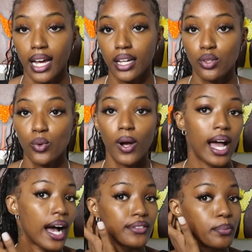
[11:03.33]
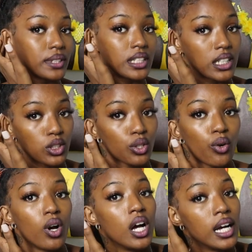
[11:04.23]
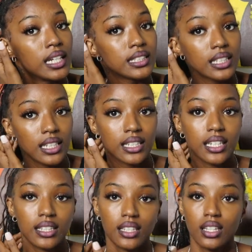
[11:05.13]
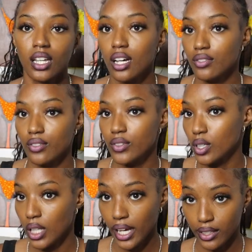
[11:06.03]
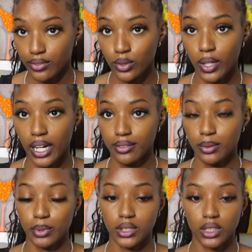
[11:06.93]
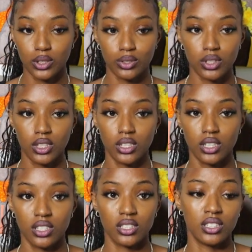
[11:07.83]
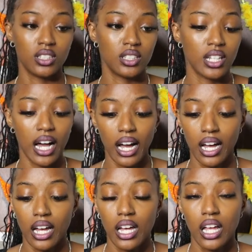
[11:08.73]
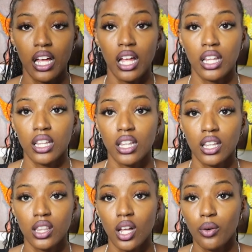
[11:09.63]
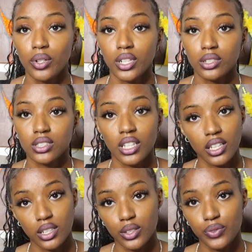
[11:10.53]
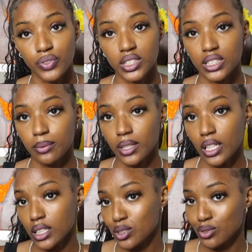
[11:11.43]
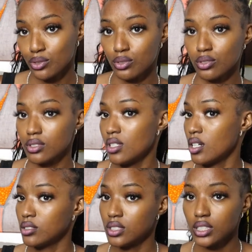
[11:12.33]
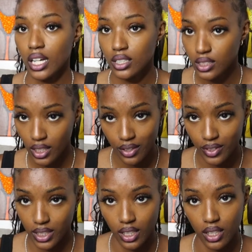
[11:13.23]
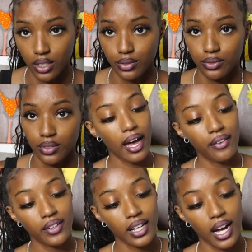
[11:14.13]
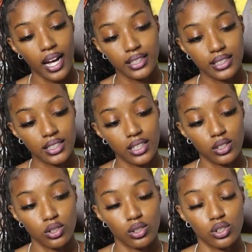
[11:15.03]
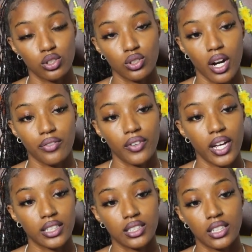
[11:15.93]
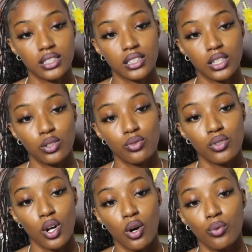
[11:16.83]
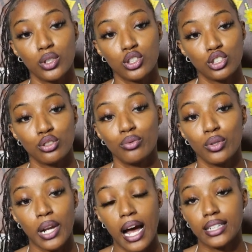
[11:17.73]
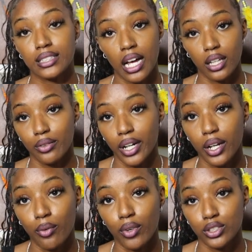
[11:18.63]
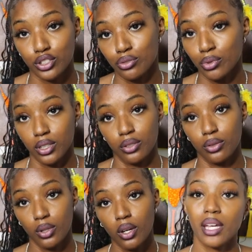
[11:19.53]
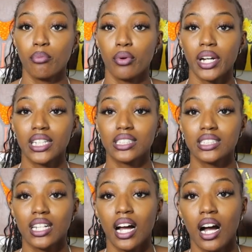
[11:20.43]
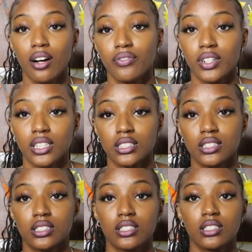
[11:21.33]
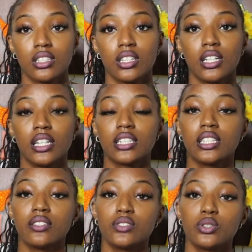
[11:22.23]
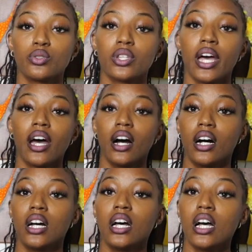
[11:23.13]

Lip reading: You have the potential to get the love of your life. You have the potential to not lower your standards for something that you know is not deserving of. Having high standards, you just strive for excellence and you know what you will not tolerate and what you will. It brings confidence. It gives you that